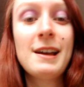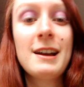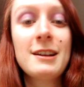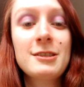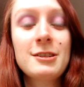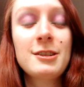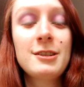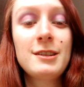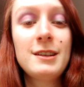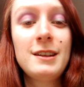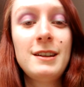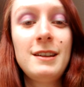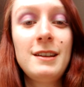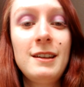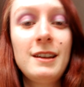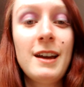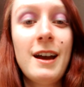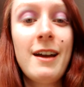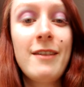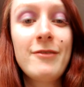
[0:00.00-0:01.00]

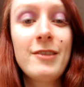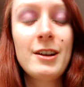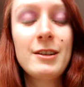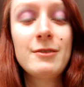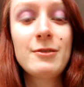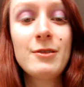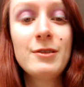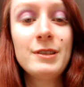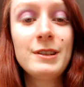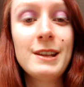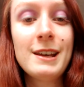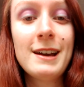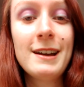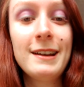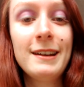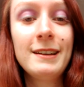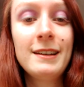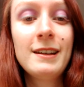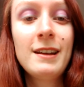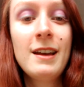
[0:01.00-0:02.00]
actually. I found it
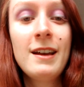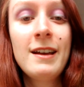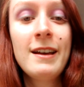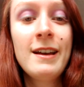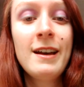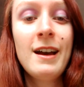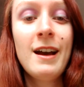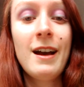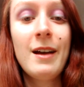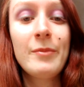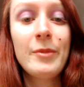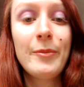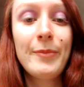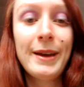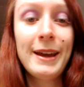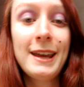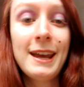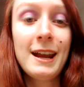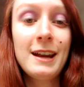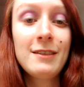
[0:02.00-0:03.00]
online. I'm a
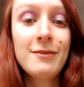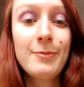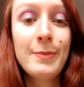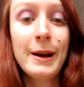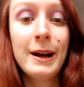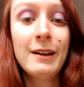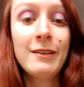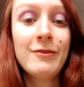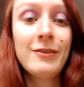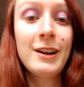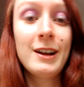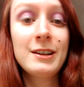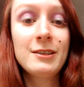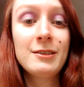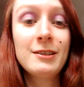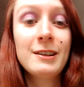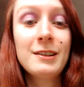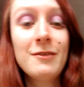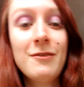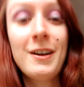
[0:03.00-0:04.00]
big Katy Perry fan.
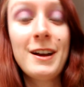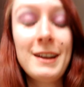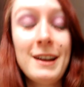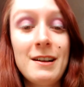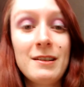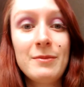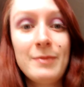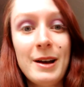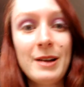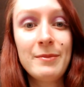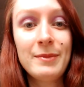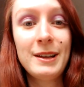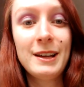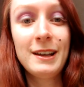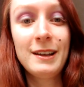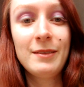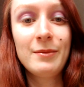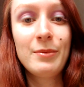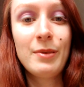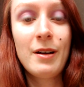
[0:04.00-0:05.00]
You're going to find out about
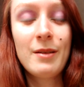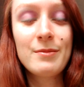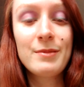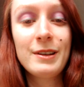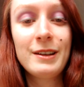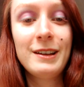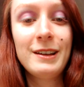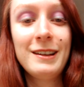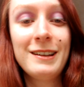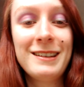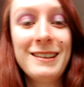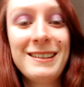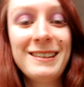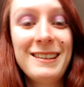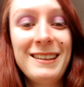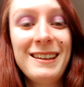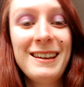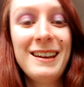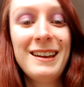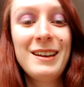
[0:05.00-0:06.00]
me probably
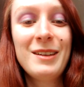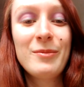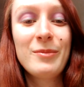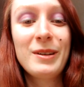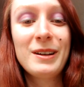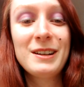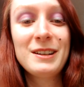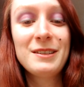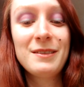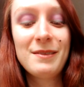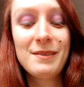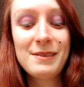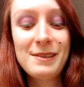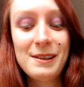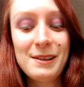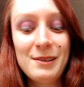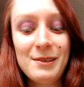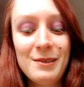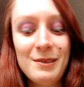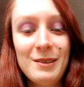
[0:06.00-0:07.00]
pretty
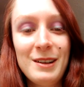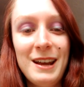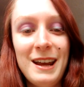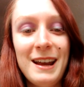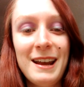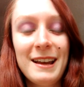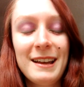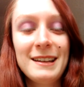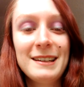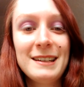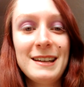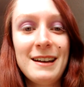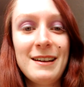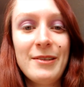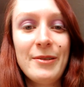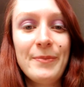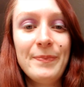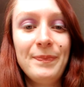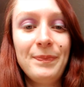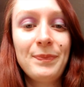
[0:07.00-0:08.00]
soon. And
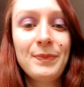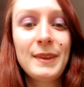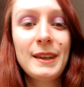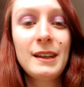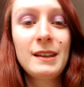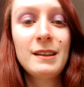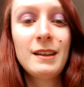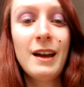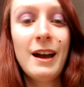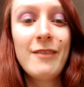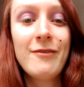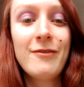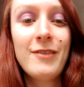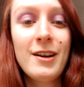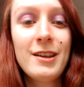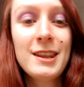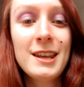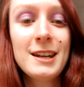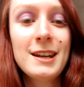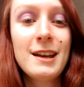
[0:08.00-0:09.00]
I
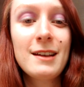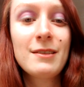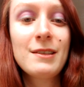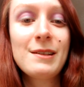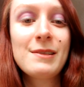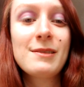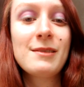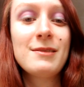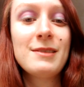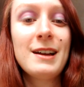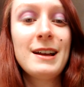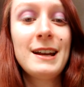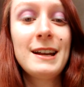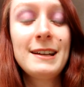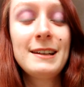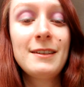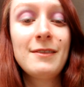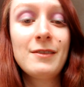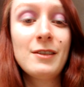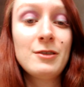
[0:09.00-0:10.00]
found that necklace online. I
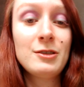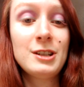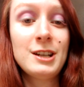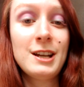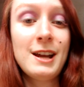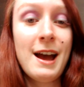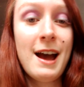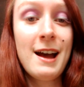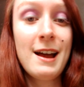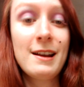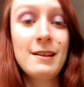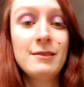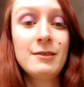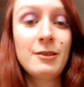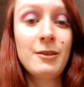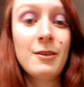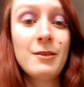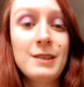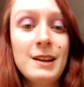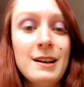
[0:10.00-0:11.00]
didn't even know she had
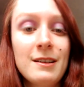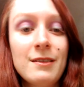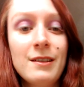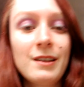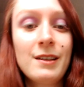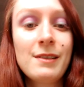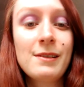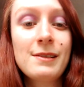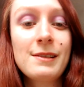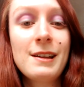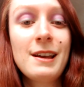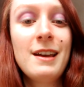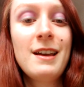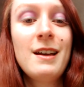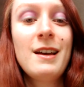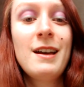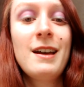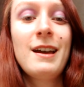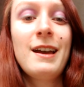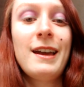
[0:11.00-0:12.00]
her own necklace.
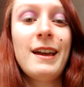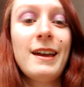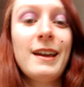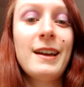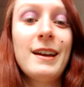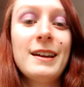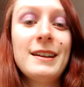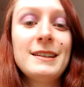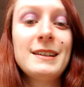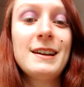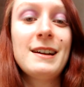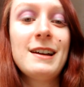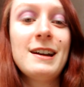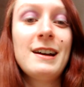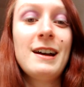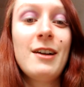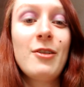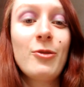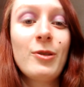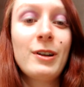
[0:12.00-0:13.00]
And
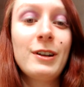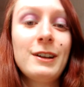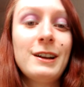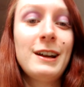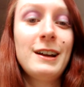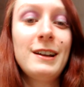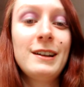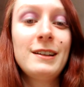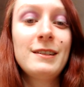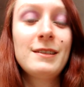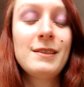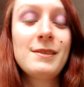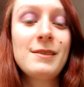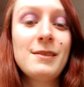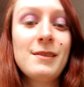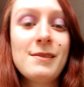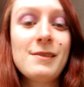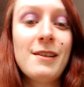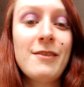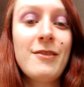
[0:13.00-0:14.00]
I ordered it as
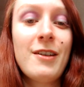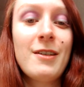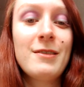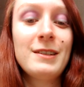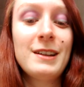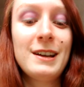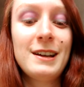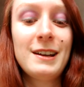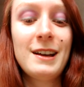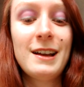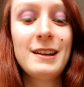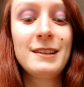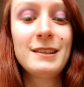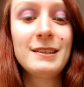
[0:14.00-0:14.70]
soon as I found it.